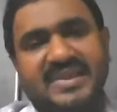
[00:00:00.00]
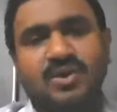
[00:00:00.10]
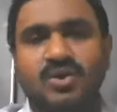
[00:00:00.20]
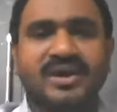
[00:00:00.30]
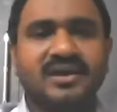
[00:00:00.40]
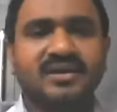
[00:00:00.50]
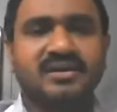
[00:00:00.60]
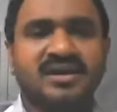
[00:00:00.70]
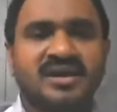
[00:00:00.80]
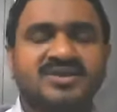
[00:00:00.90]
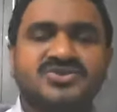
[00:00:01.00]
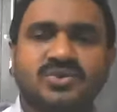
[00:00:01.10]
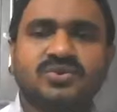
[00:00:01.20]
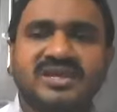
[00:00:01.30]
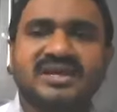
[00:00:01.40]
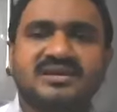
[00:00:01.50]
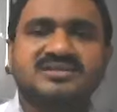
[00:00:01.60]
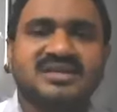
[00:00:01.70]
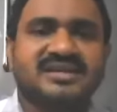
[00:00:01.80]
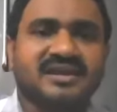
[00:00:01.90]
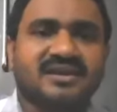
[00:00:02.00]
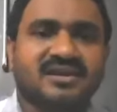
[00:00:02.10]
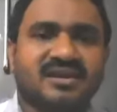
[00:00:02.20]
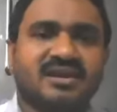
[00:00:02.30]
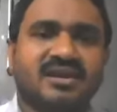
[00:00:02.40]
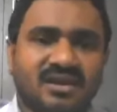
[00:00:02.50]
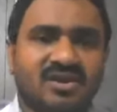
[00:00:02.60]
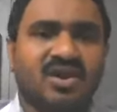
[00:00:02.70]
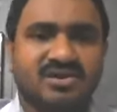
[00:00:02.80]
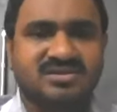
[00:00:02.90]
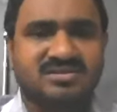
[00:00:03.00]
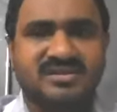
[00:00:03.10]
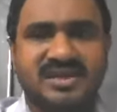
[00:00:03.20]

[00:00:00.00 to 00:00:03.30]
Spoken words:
Okay, so there are certain laws.